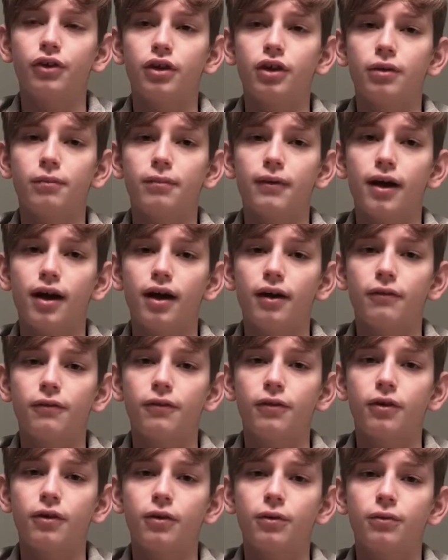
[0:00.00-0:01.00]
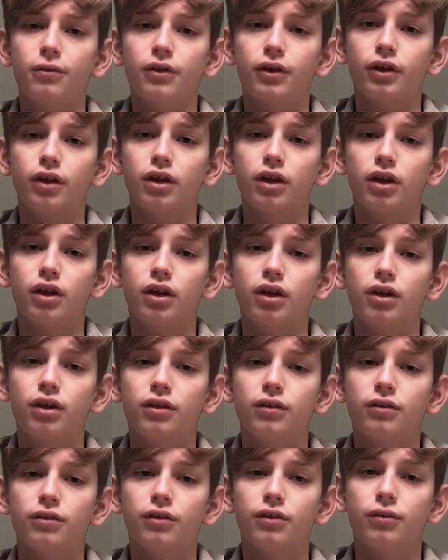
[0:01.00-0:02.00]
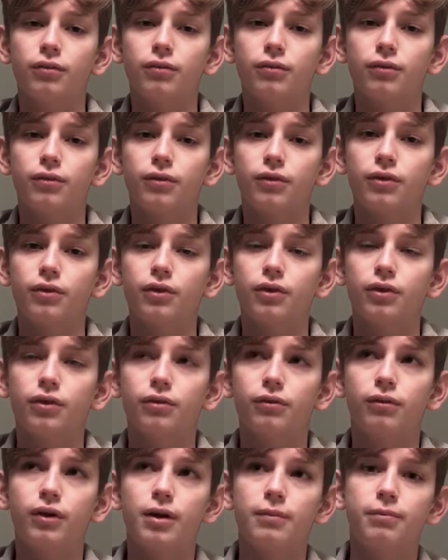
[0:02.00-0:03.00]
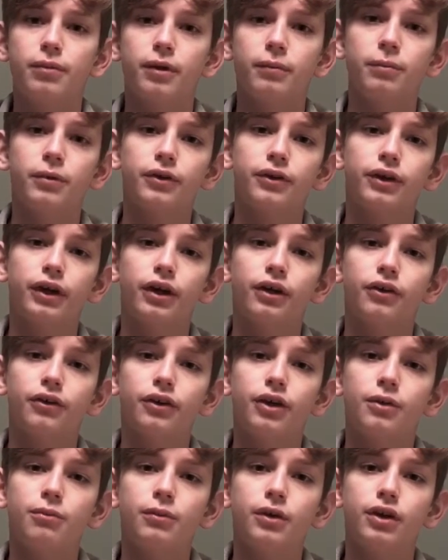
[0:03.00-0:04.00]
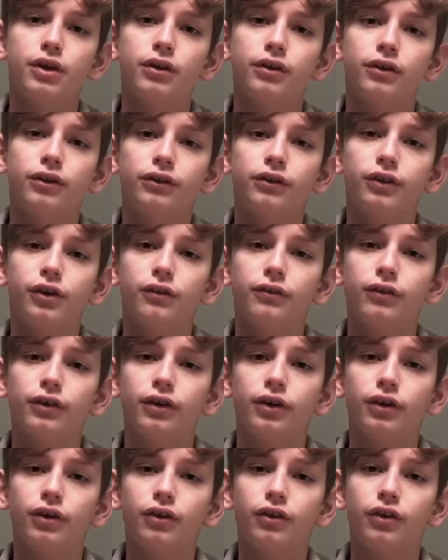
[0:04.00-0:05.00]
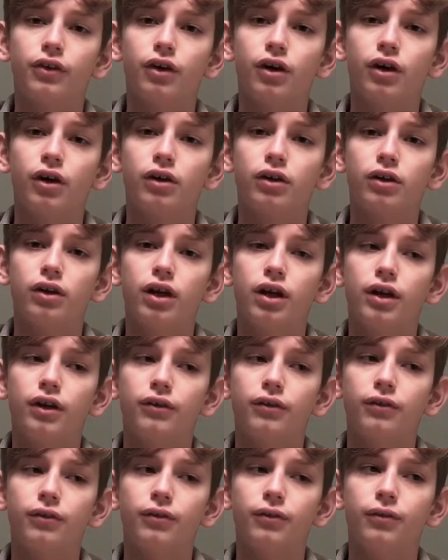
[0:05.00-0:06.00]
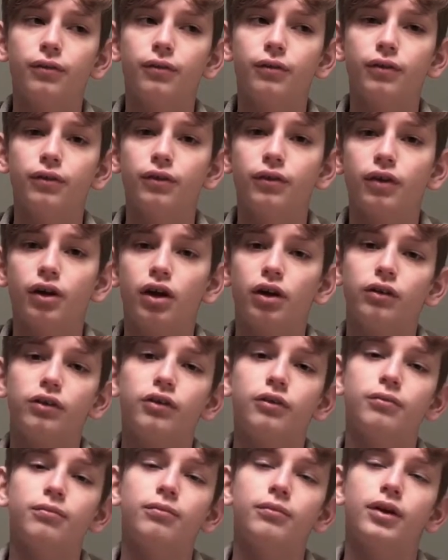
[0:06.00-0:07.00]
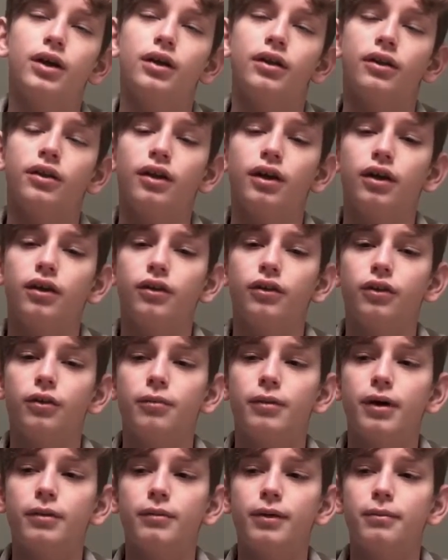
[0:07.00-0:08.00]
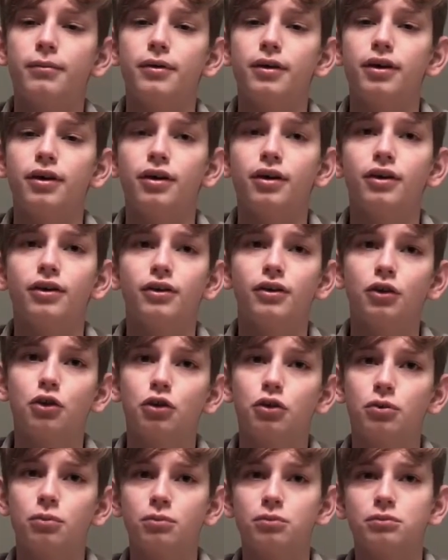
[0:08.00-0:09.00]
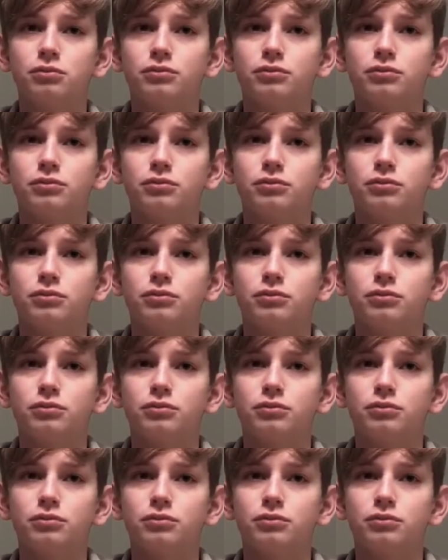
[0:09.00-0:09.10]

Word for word: In the bathrooms, a kid threw wet paper towels at me and looked over at a stall and talked mean things about my parents.